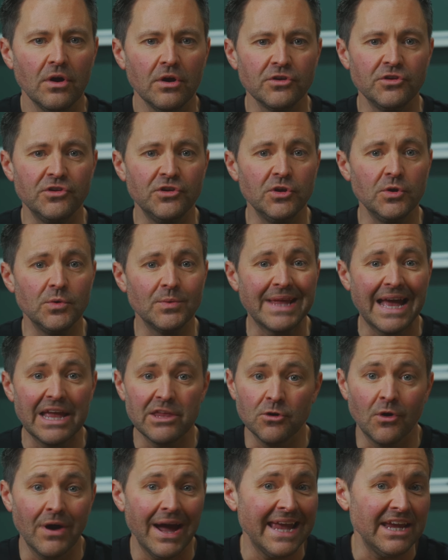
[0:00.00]
you get
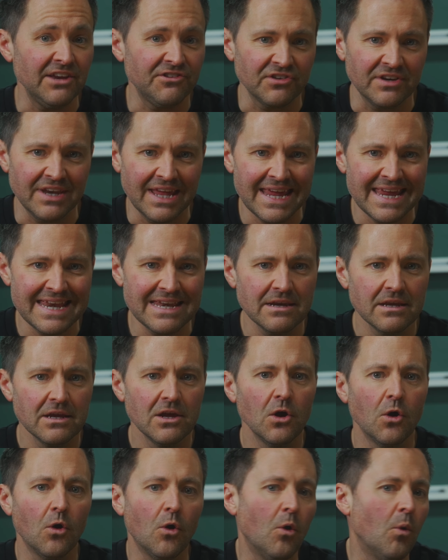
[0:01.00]
your agent in,
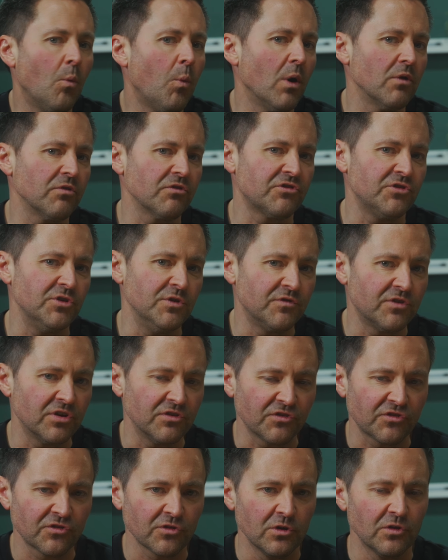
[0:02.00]
or once you've
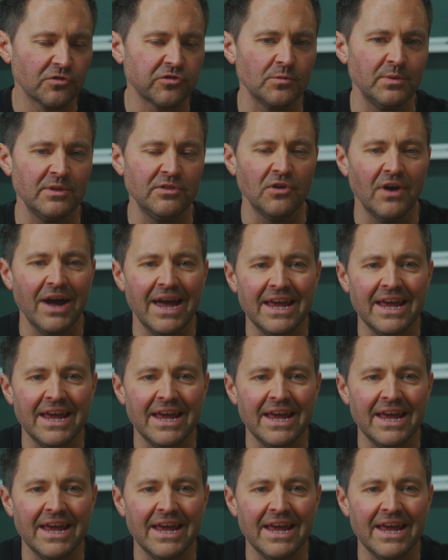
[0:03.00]
consulted with your